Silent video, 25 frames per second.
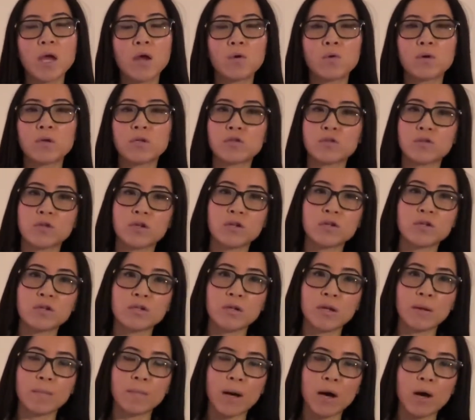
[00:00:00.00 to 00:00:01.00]

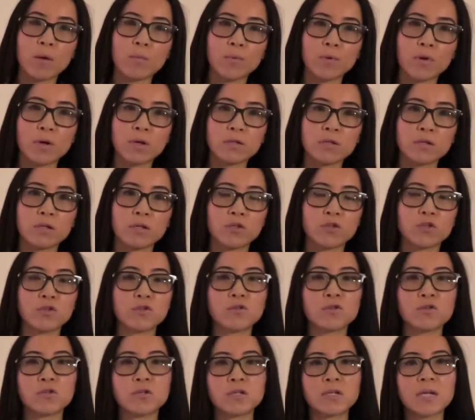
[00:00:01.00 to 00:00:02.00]
restriction about
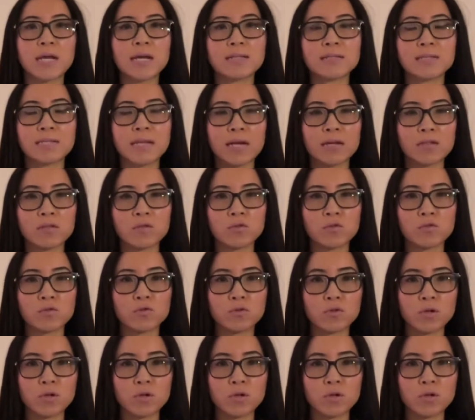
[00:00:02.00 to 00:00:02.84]
prostitution and sex